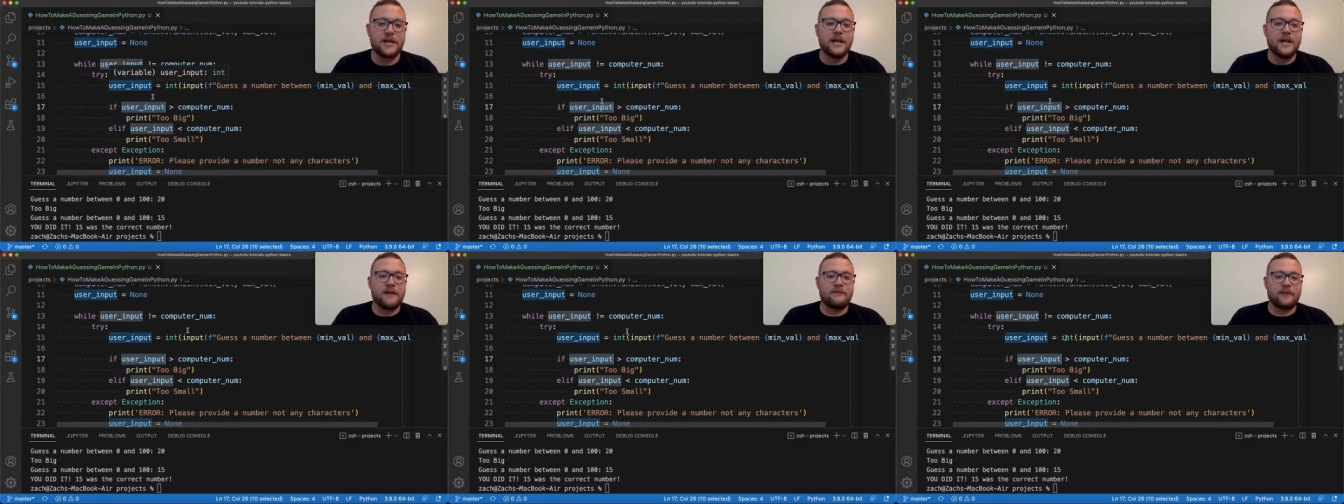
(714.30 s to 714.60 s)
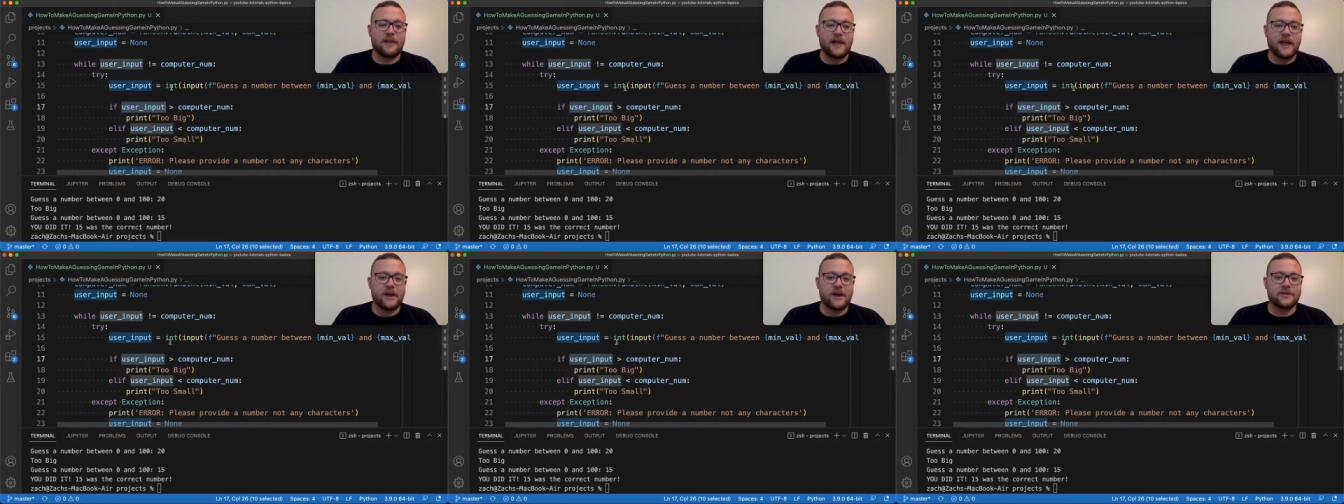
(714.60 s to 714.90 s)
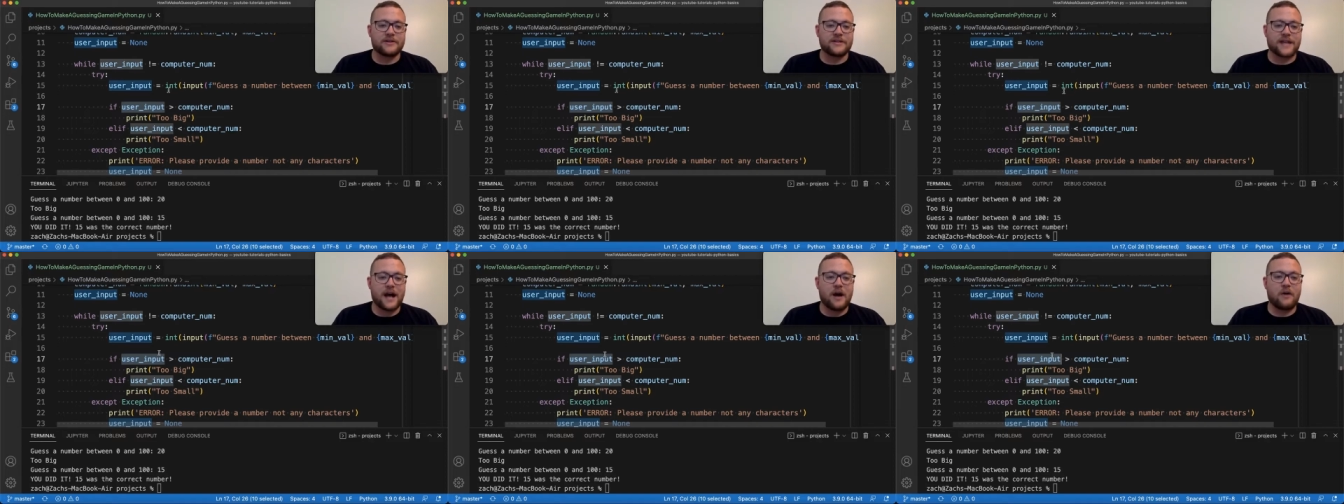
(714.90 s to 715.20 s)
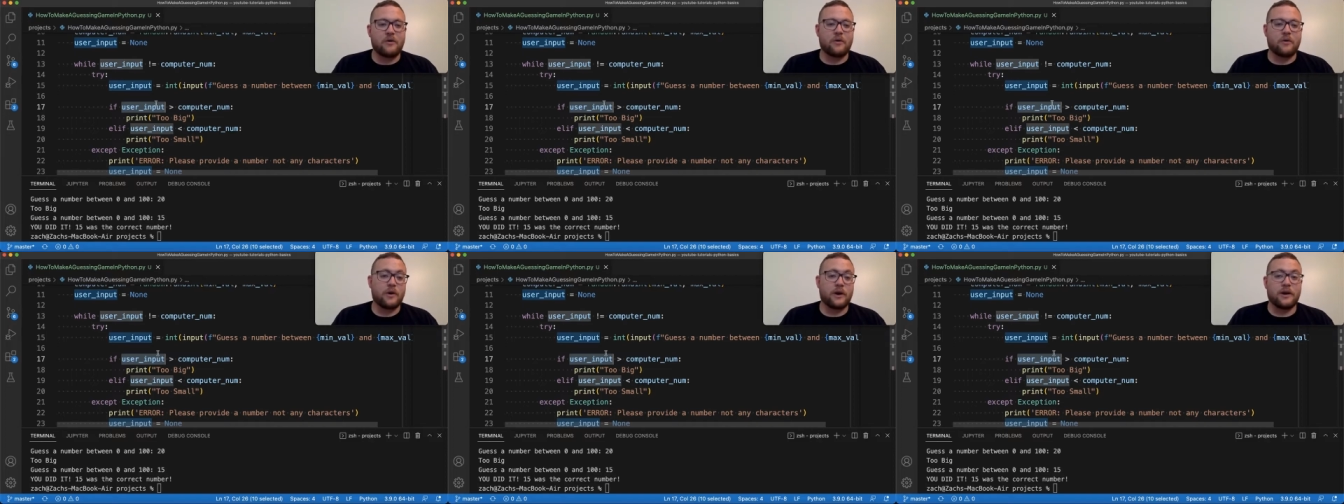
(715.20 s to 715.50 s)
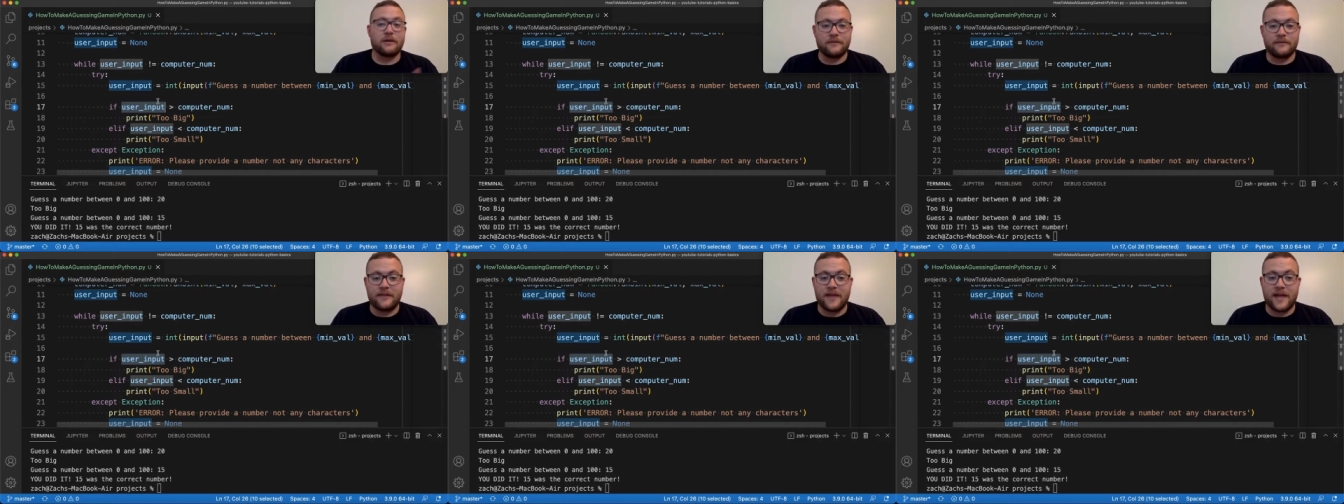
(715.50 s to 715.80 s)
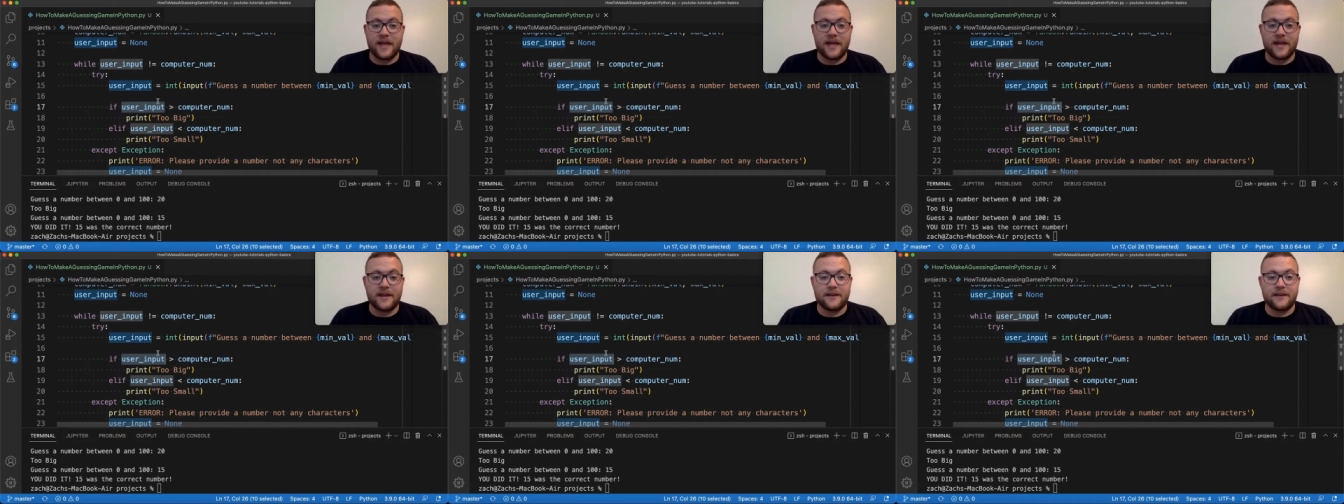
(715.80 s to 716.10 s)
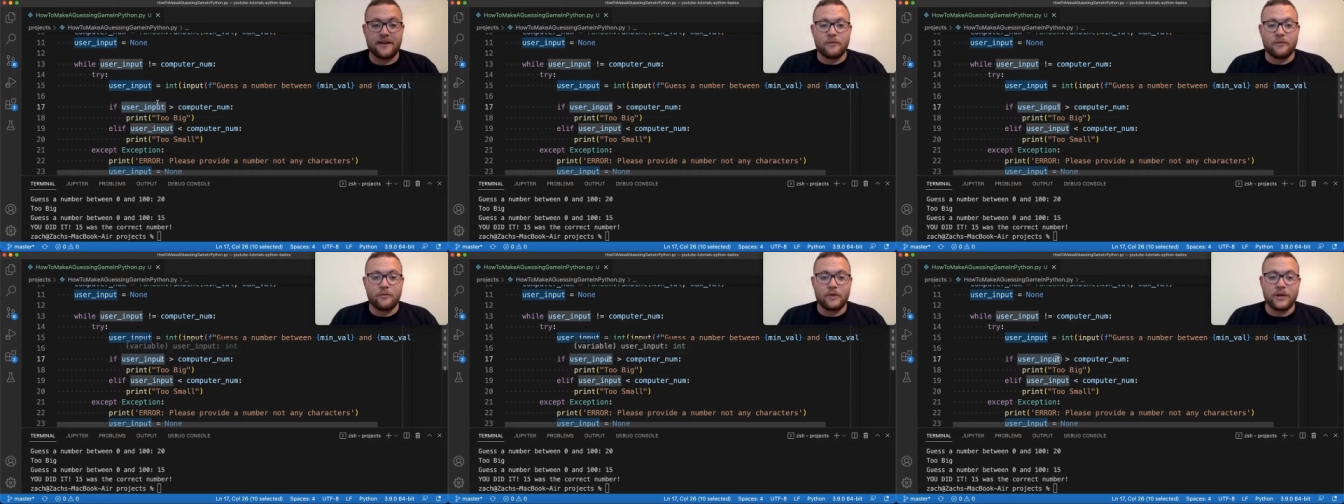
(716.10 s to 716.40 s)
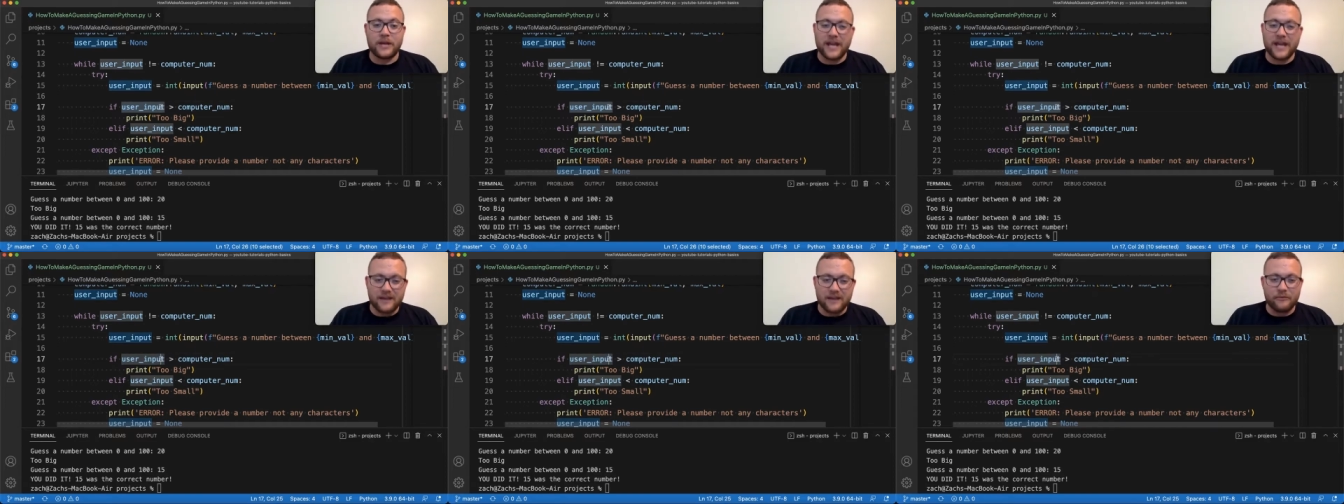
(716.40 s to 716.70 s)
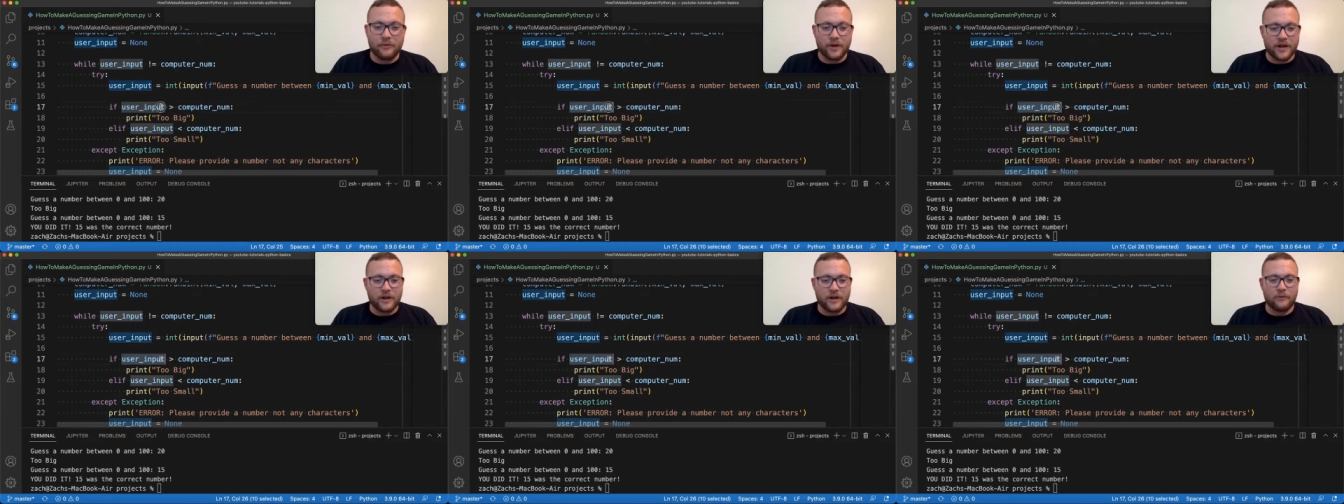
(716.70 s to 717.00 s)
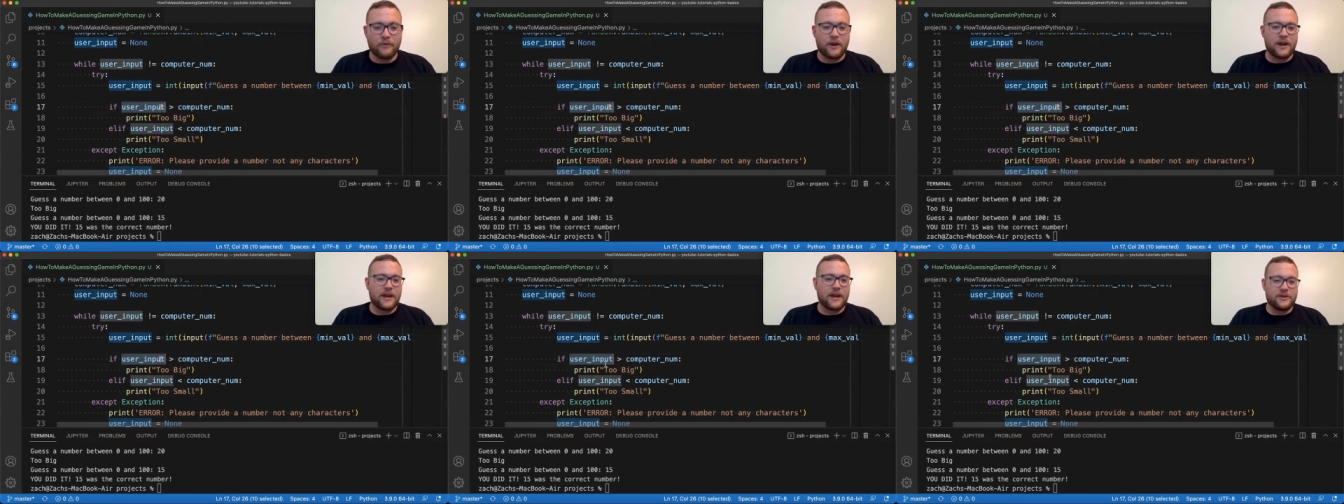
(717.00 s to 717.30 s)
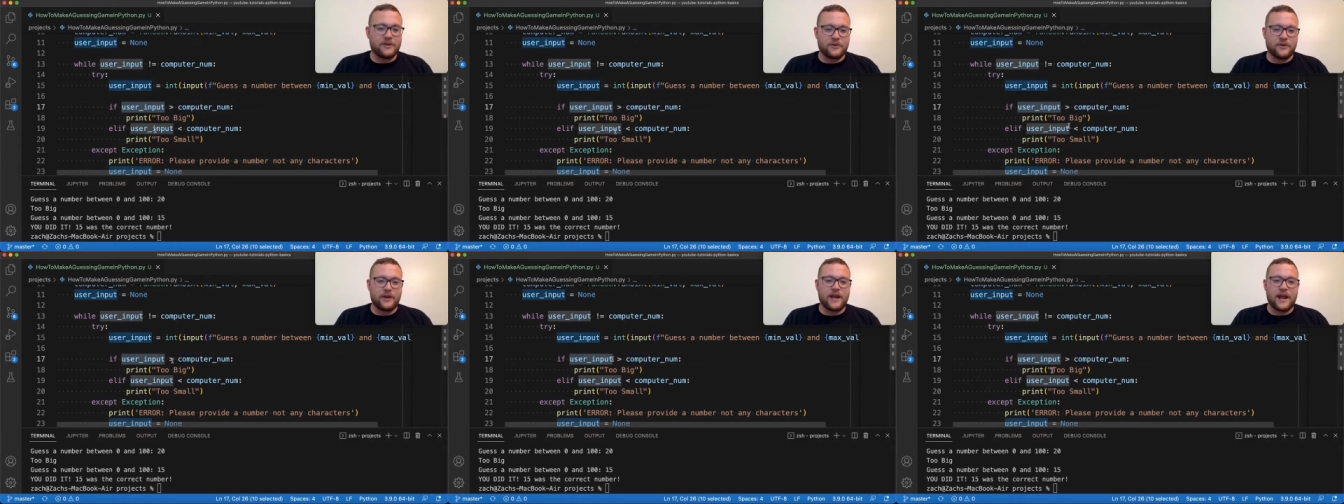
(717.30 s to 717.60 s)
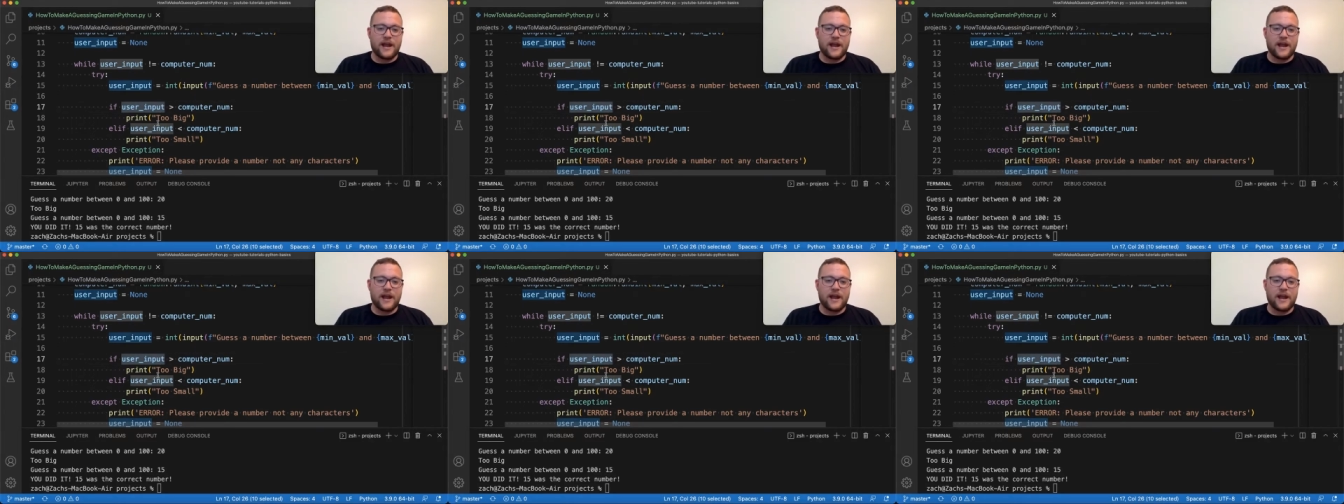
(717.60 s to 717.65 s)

if it errors out or then we get we're gonna run into an